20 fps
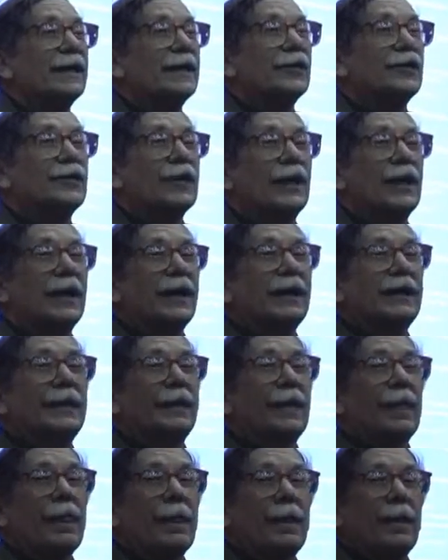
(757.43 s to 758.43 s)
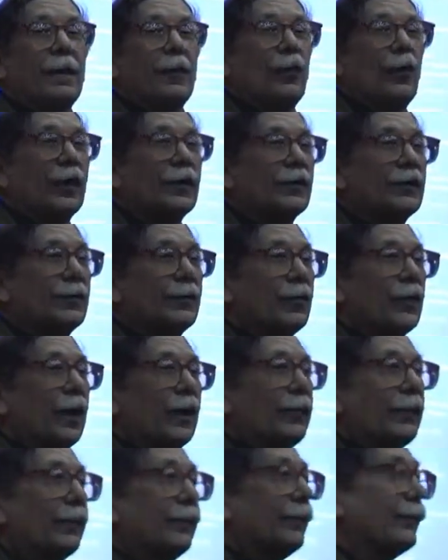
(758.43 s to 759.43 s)
decide what's the
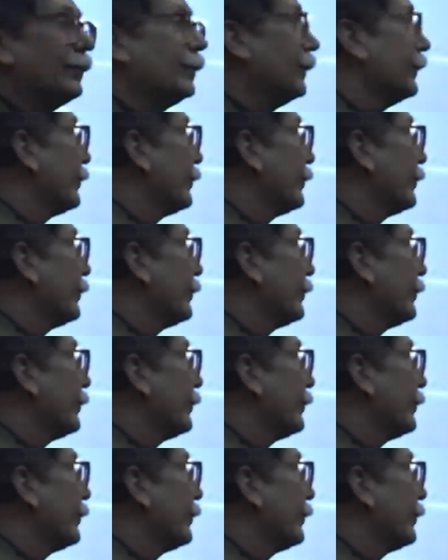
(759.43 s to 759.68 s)
problems.